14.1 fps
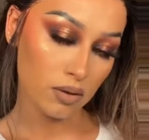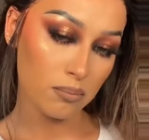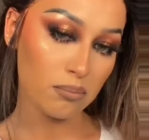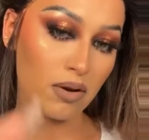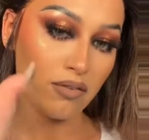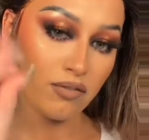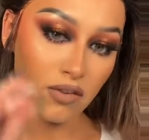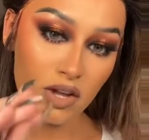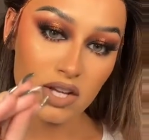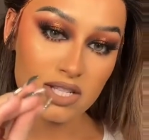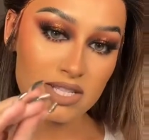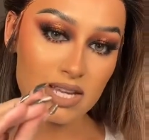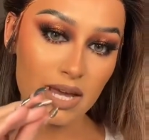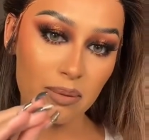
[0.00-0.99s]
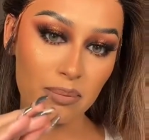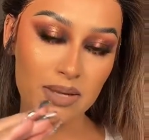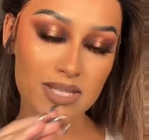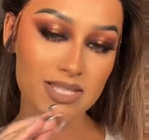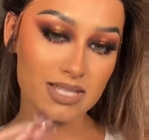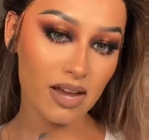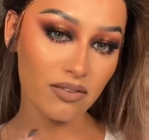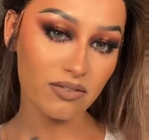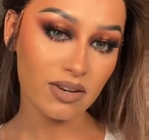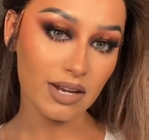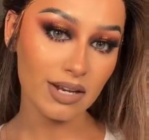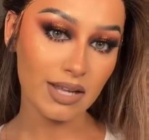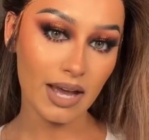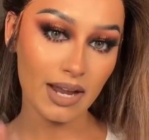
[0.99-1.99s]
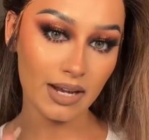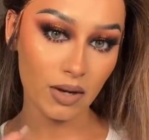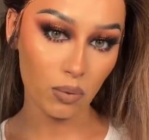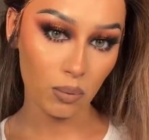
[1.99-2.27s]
My first tip is definitely getting a